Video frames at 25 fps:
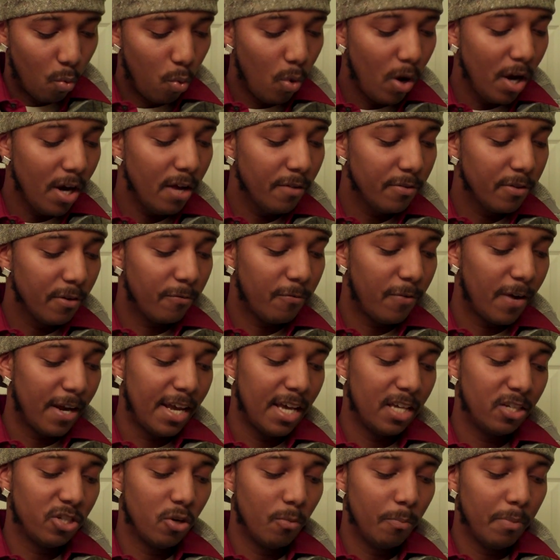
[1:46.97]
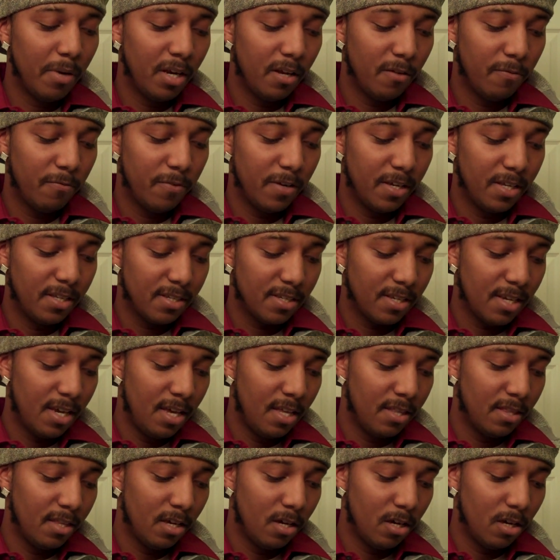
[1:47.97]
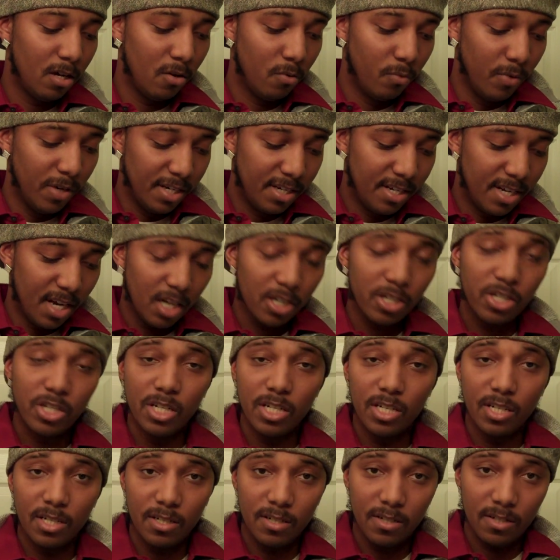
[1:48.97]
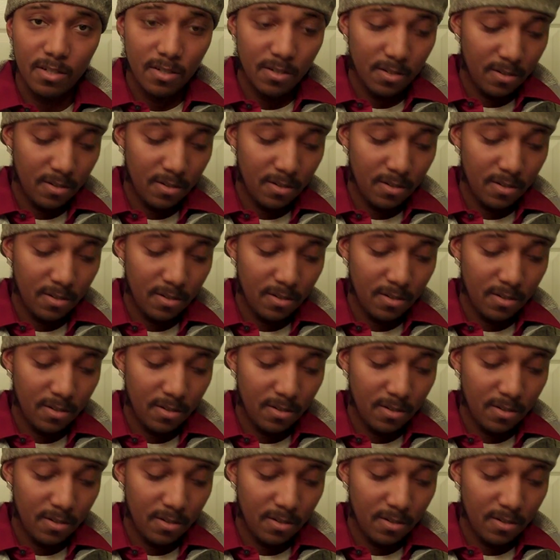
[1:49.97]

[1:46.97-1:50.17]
One of the financial benefits and the reduction